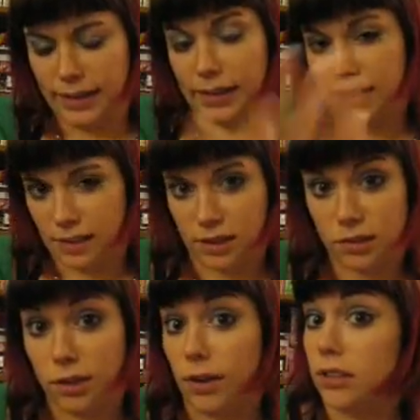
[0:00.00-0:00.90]
unless it's a
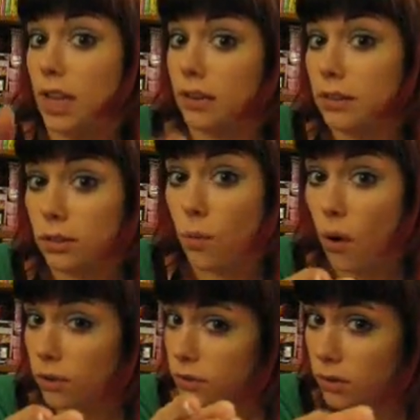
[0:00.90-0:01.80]
series that you
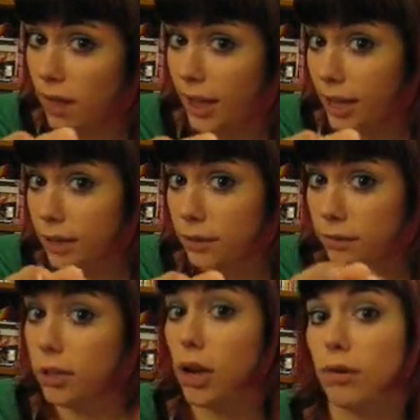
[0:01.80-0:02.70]
also like,
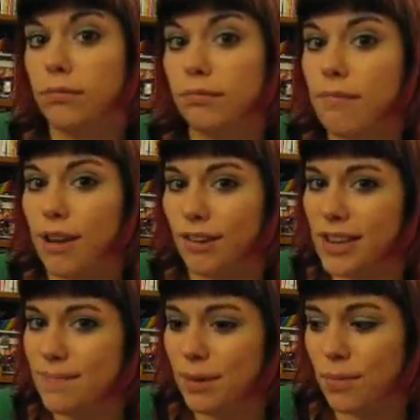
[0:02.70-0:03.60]

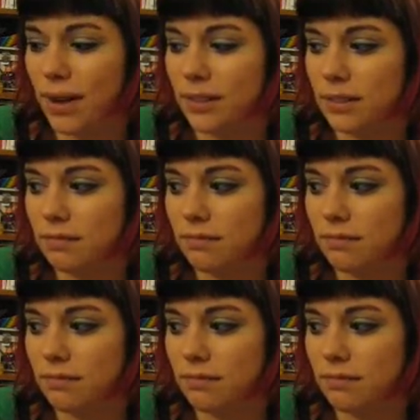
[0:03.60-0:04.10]
entertainment-wise.